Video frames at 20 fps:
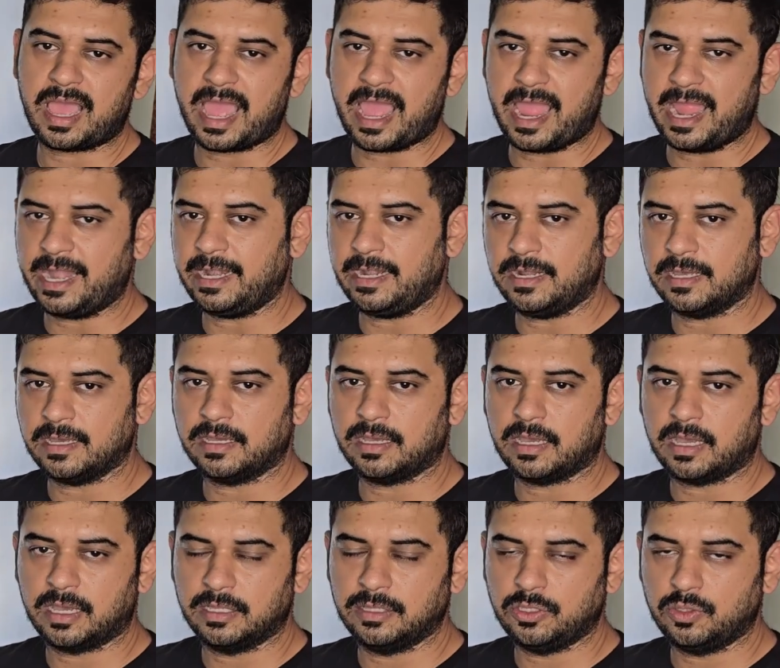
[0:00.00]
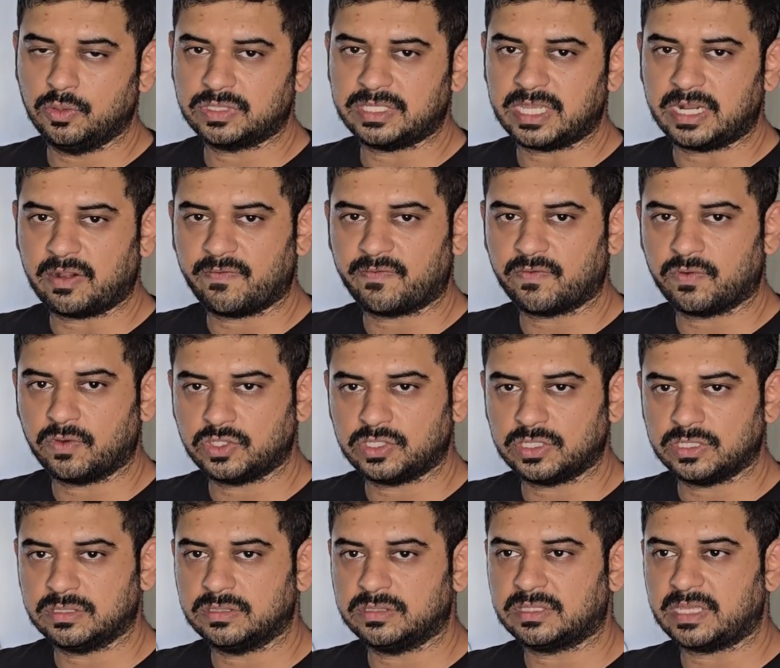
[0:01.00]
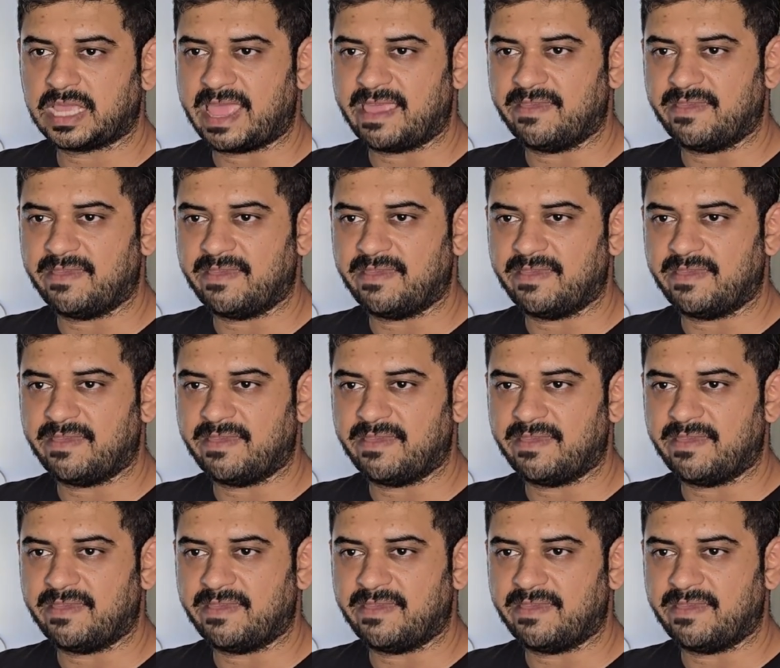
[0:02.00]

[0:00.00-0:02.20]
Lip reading: and a new set of cushions